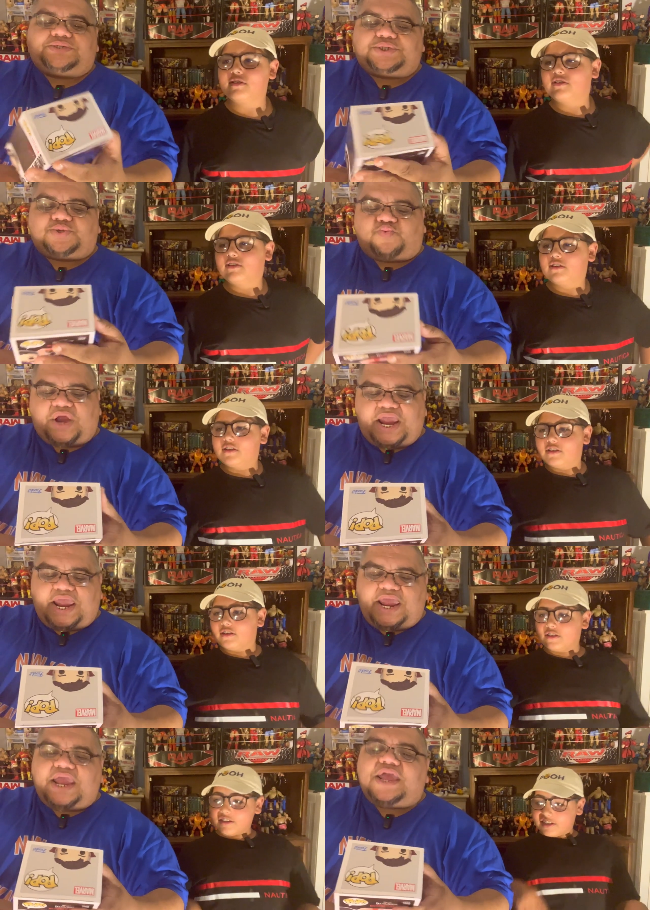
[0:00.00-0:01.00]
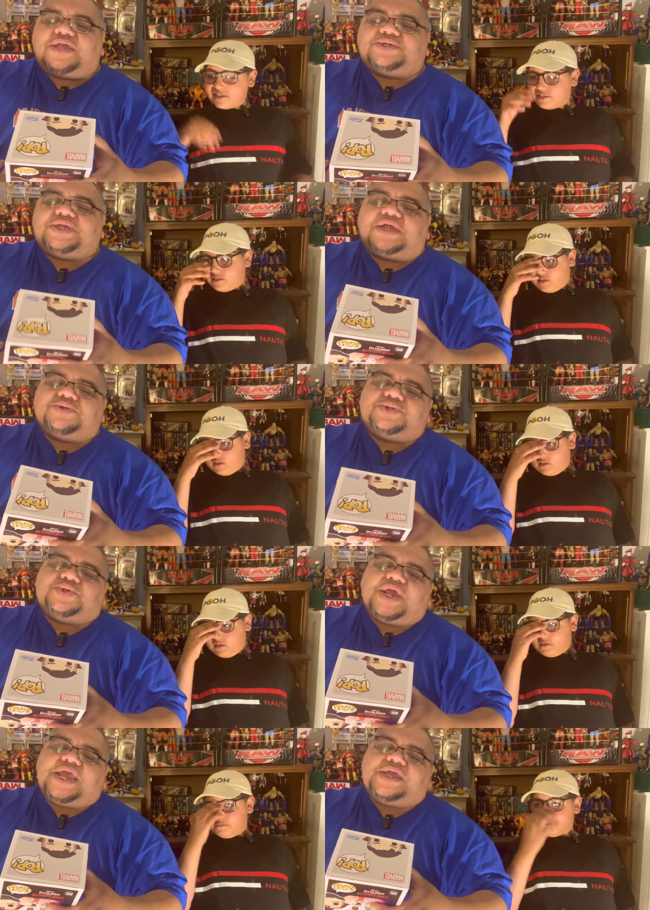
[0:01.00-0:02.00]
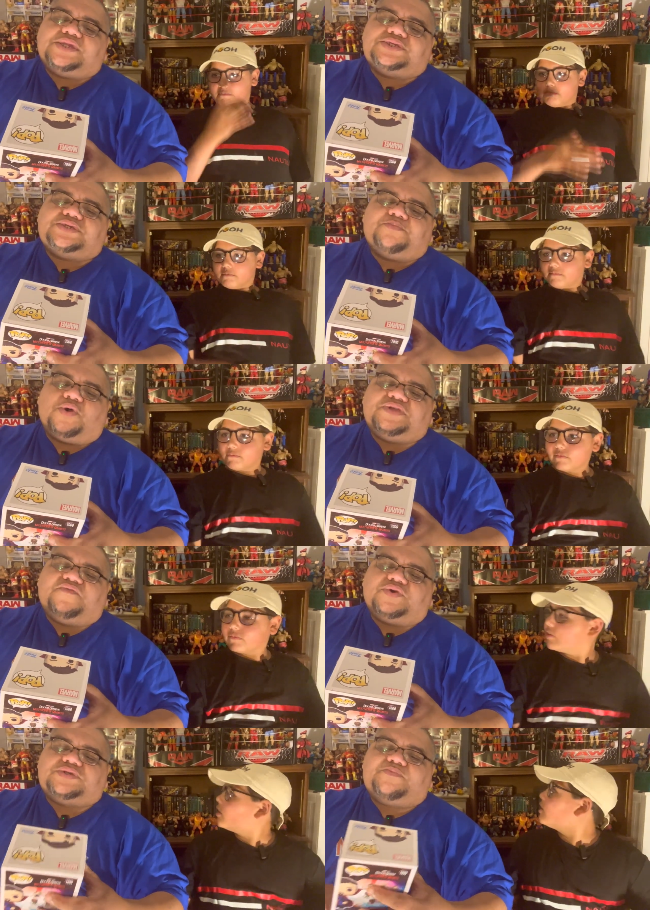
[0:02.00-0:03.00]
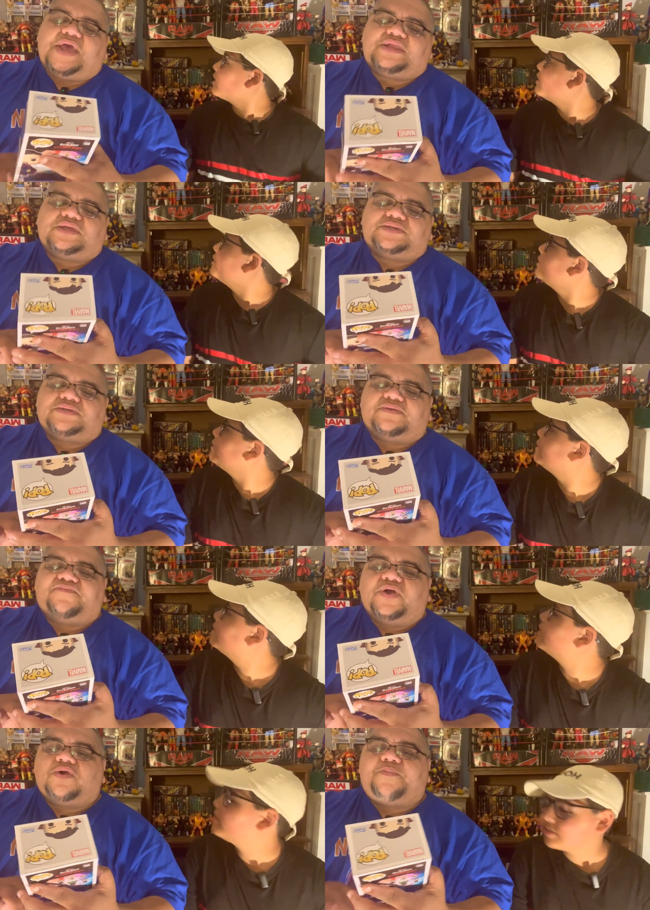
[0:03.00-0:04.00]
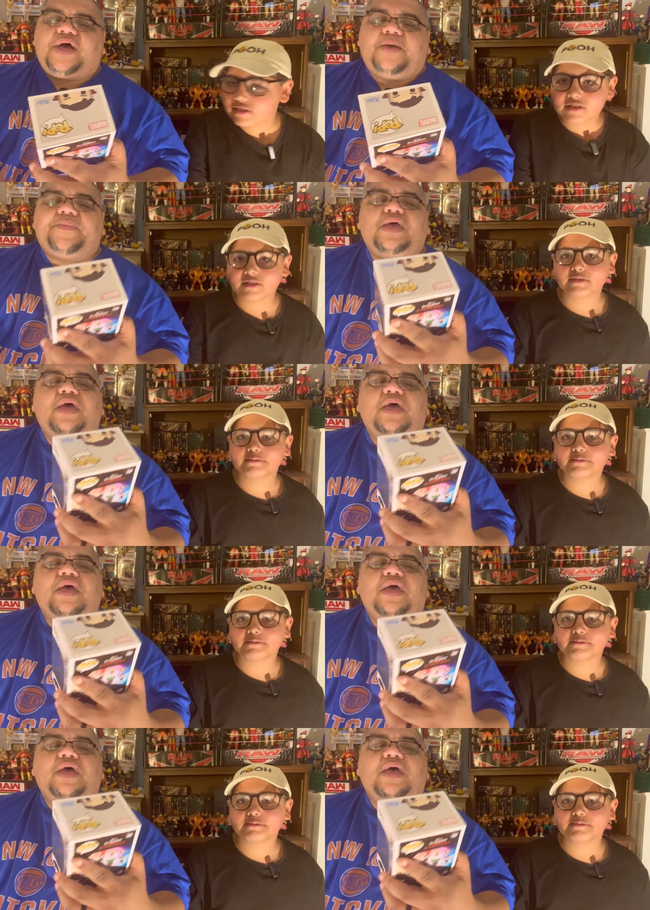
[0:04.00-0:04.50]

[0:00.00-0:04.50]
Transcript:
Speaker 1: Strange! Doctor Strange, Multiverse of Madness. This is the Funko Pop